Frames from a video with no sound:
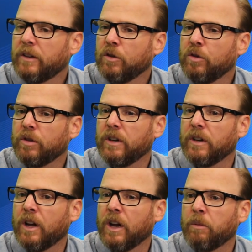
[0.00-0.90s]
that's
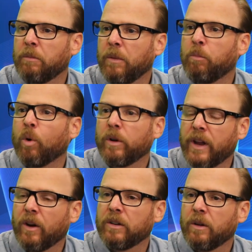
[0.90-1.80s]
usually um, a
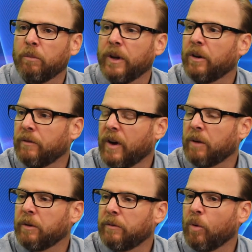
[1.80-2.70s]
board is a better
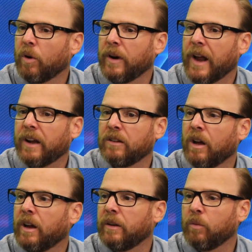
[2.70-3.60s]
environment for
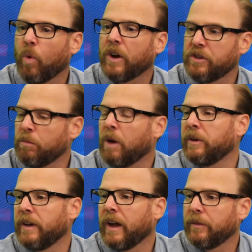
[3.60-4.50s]
hands-on watching
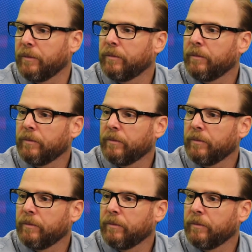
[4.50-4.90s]
mom and dad.